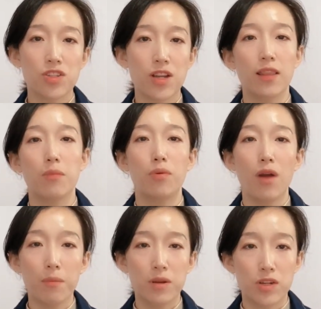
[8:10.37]
set the
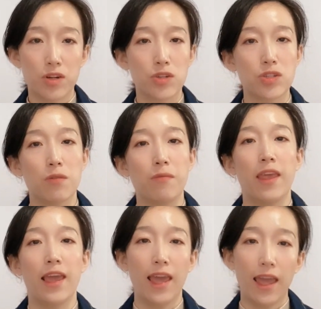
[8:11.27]
parameters of
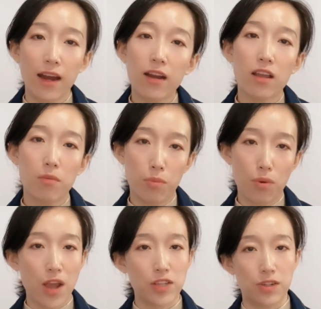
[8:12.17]
the air
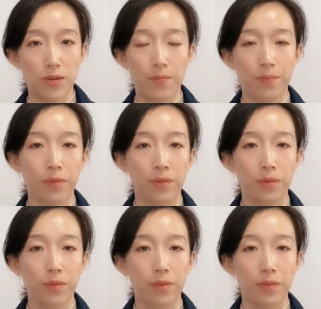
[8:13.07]
compressor.